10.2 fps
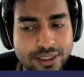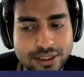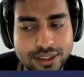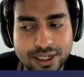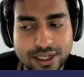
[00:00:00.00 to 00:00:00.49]

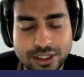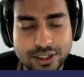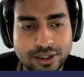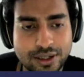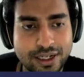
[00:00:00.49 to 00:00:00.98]

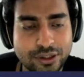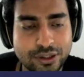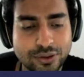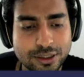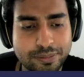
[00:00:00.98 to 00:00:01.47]
structure into
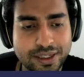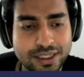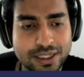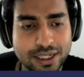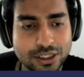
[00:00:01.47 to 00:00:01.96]
the split
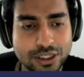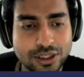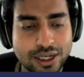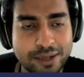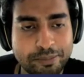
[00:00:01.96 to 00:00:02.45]
structure
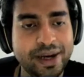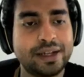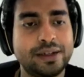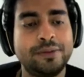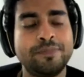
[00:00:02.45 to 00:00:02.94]
and back.